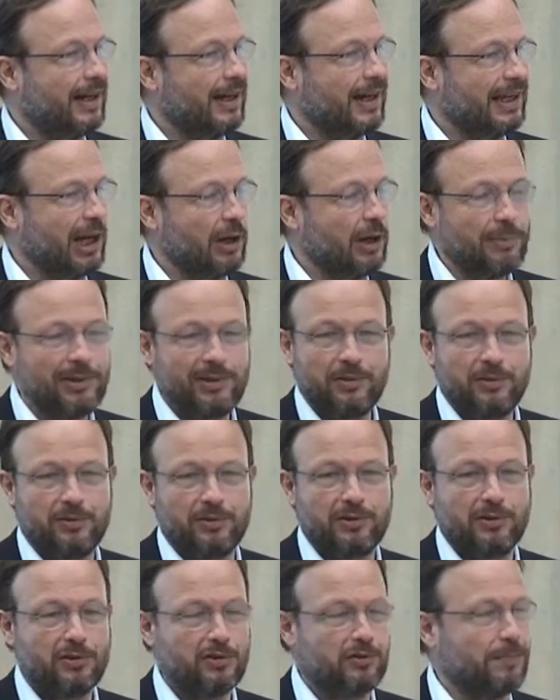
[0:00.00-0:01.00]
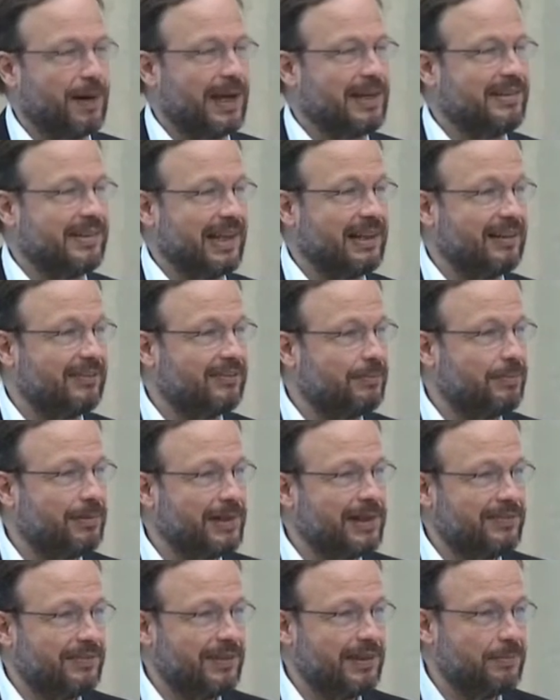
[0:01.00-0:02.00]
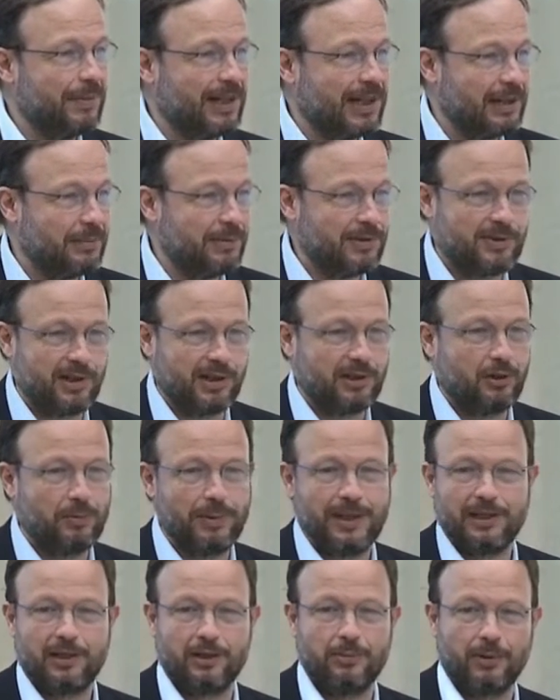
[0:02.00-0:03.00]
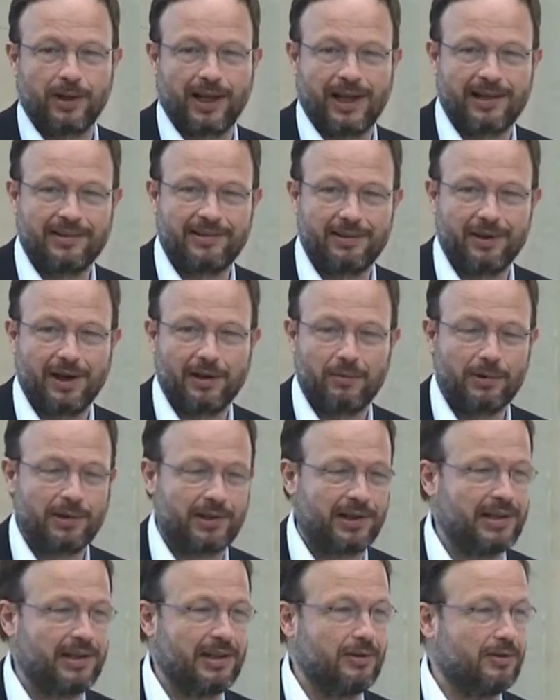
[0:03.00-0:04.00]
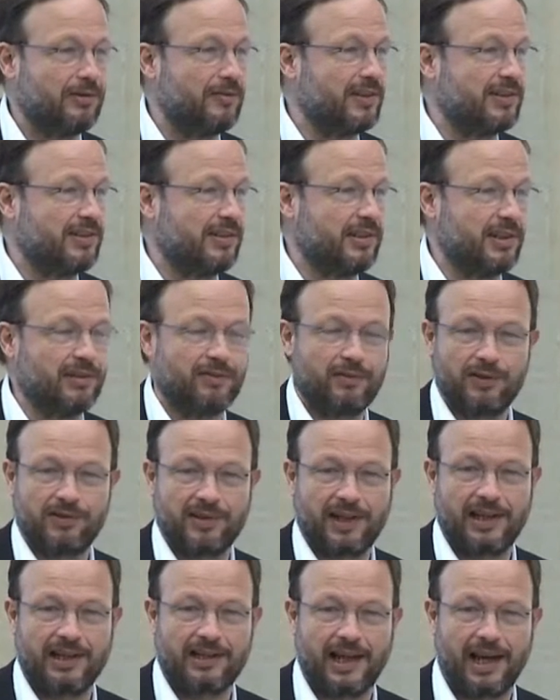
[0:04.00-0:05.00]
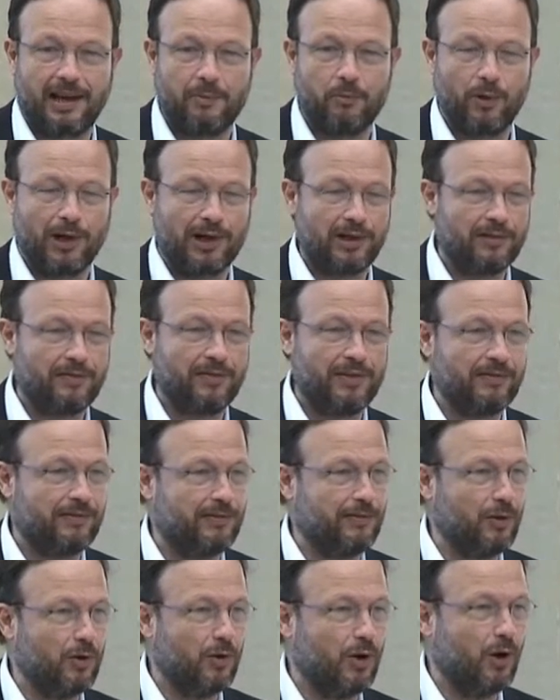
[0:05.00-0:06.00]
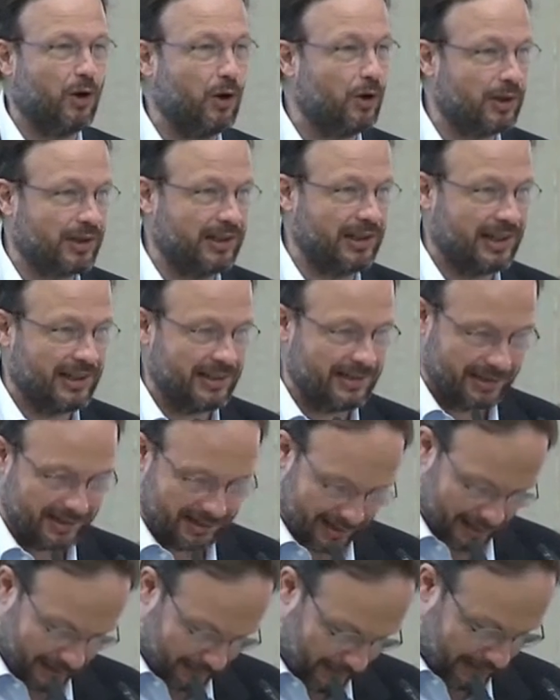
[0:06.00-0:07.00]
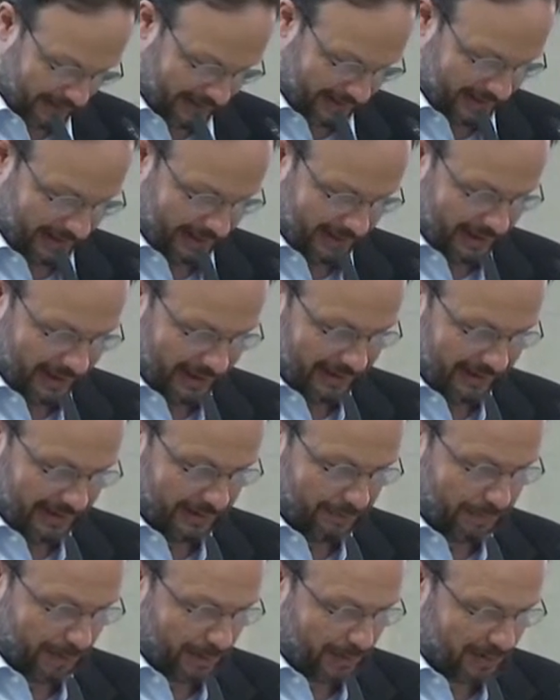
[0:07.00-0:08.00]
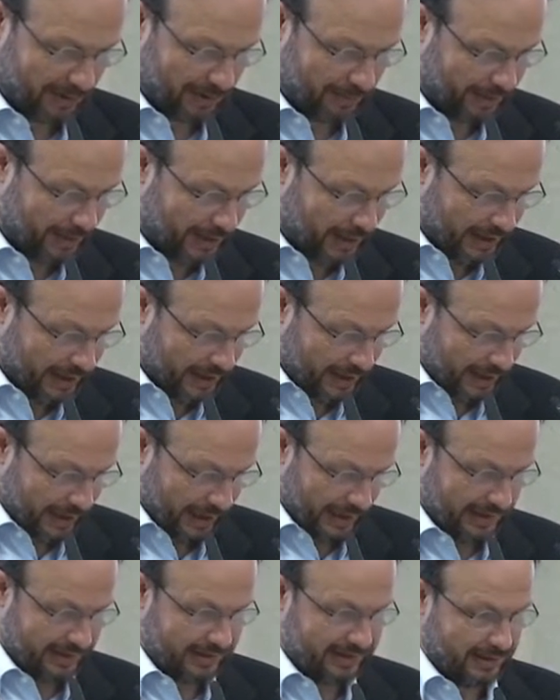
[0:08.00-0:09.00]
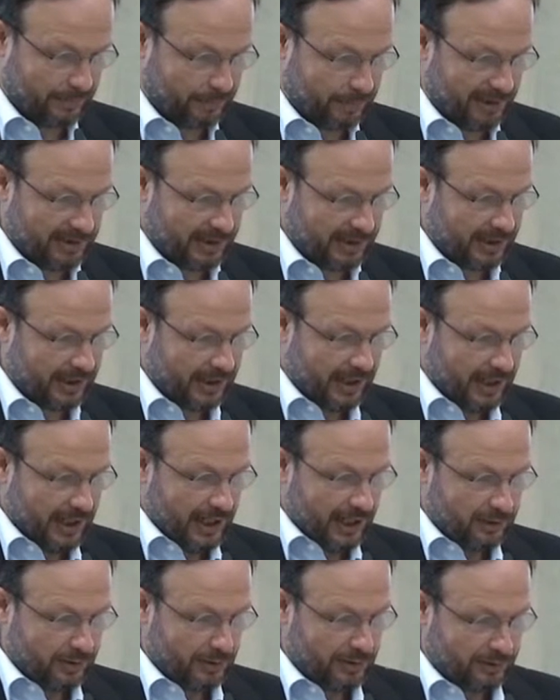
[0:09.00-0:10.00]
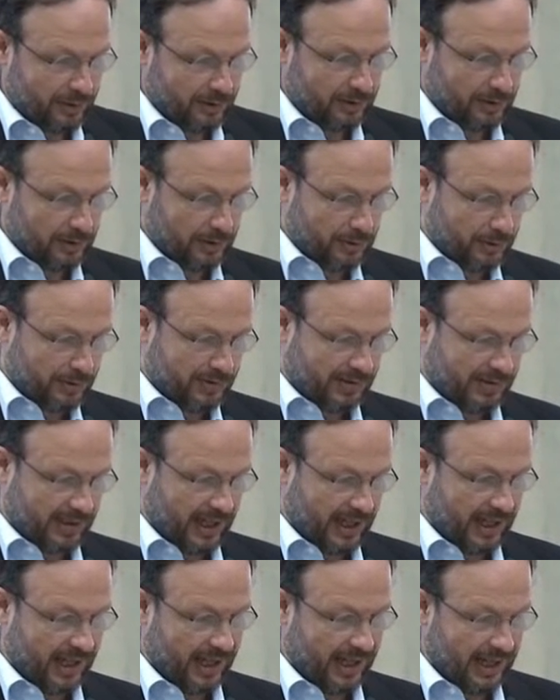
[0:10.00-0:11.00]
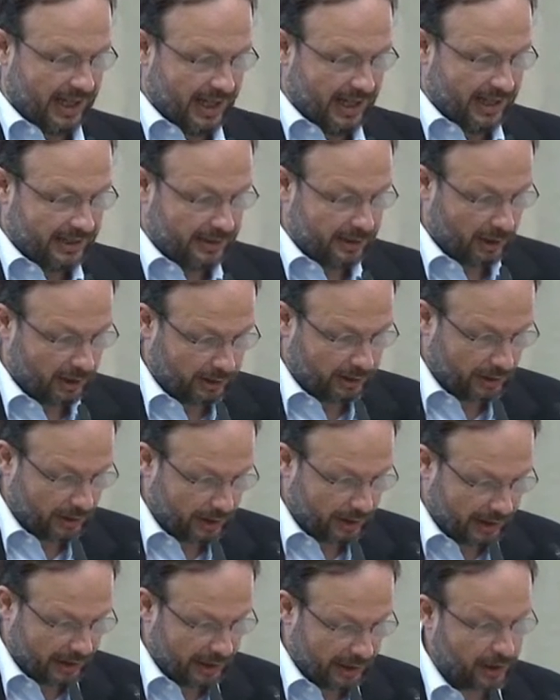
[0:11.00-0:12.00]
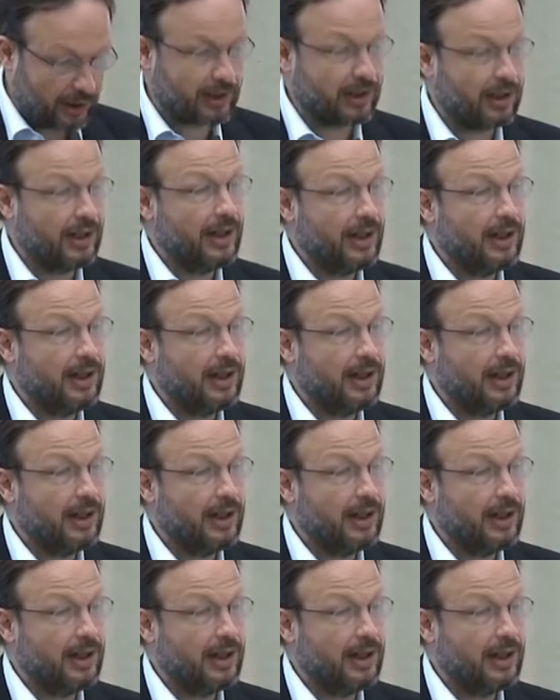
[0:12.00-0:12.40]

Allow me to introduce myself briefly. My name is Gian Domenico Borasio. I work at the University of Lausanne and I'm one of the four organizers of this symposium. And it is a pleasure to introduce uh, Dr. Georg